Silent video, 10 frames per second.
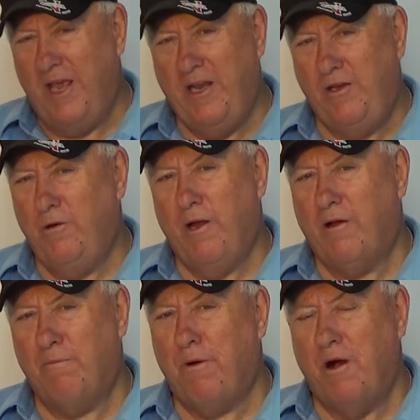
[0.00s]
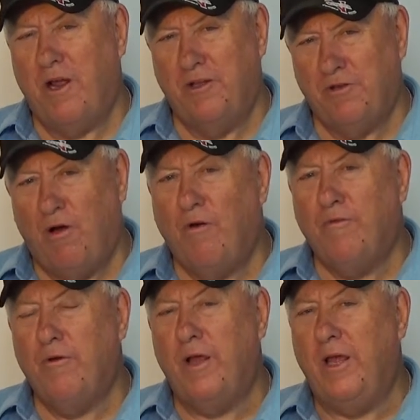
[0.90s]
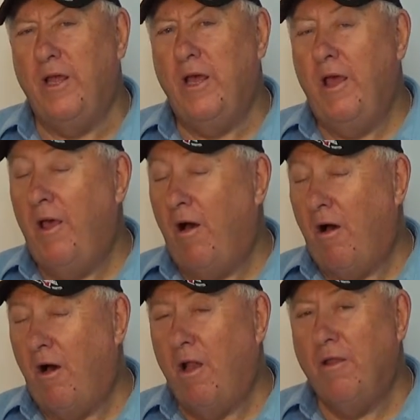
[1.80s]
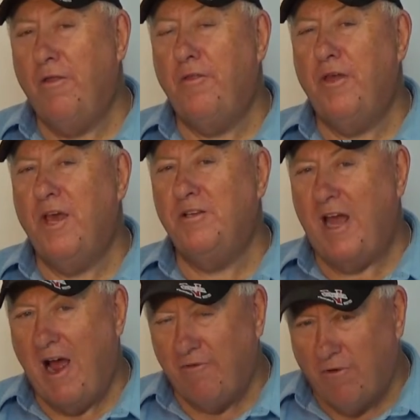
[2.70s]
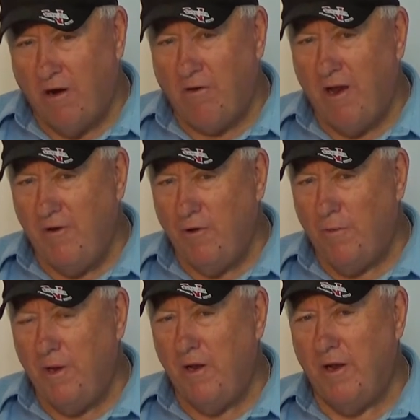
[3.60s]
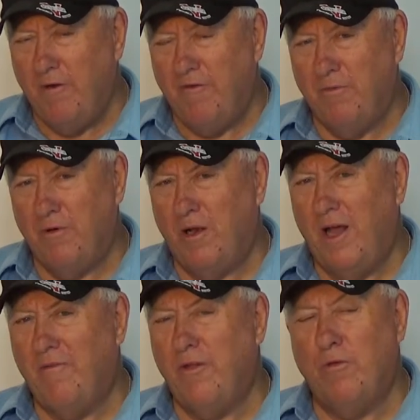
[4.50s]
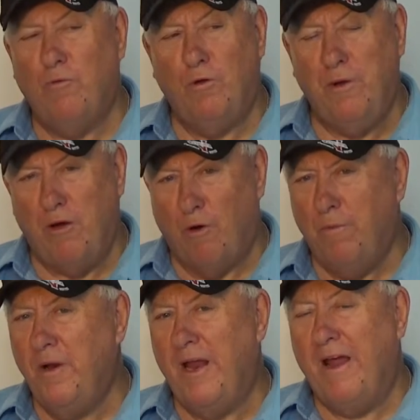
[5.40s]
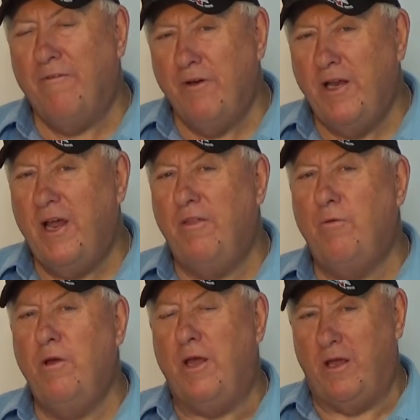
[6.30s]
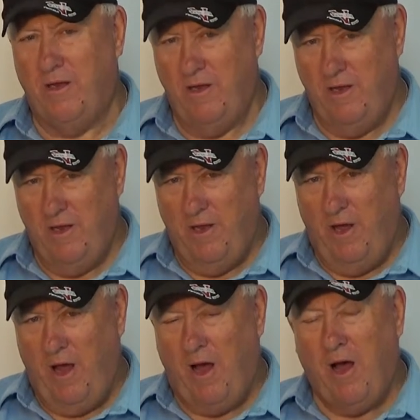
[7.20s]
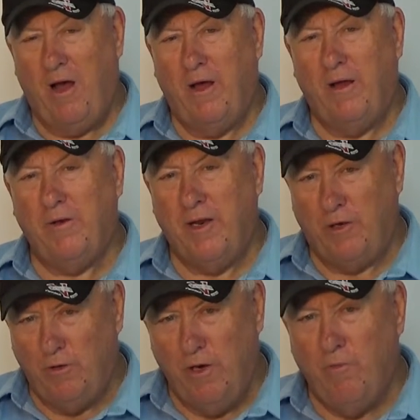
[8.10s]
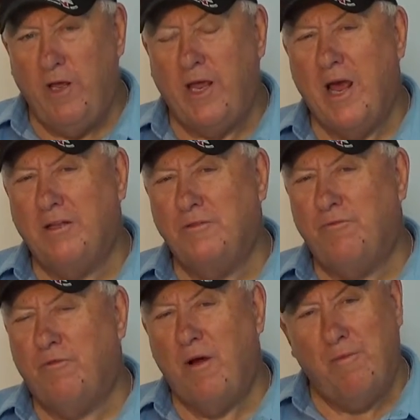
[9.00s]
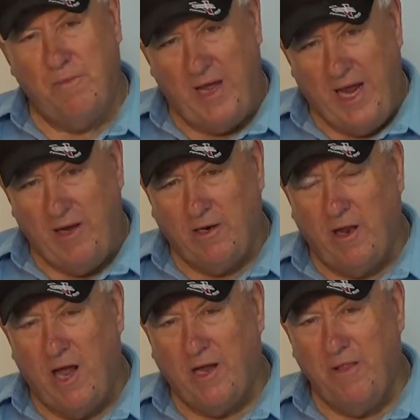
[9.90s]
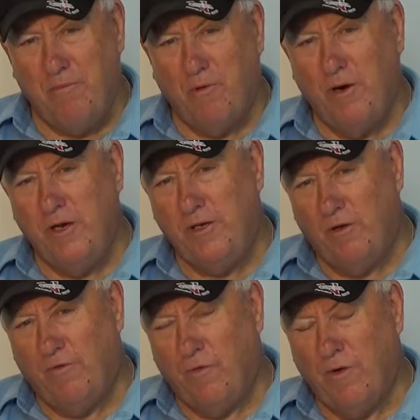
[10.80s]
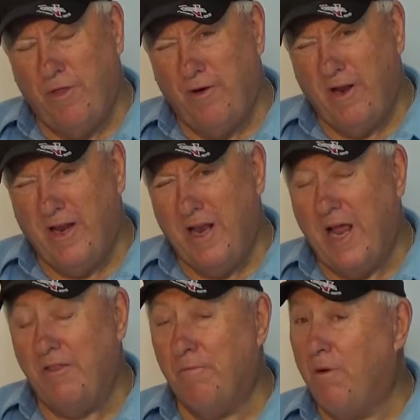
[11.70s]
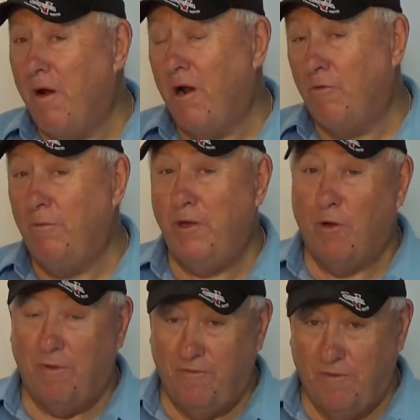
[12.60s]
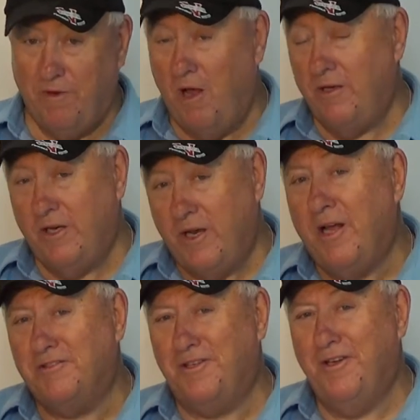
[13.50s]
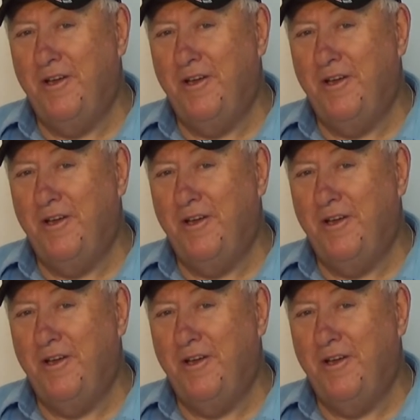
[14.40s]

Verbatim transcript: the 82 acre park, it's all free. All of the things after our grand opening on November 11th will be open every day of the week, uh, including weekends, from 8 o'clock in the morning till 4.30 at night. The park will be open from dawn to dusk.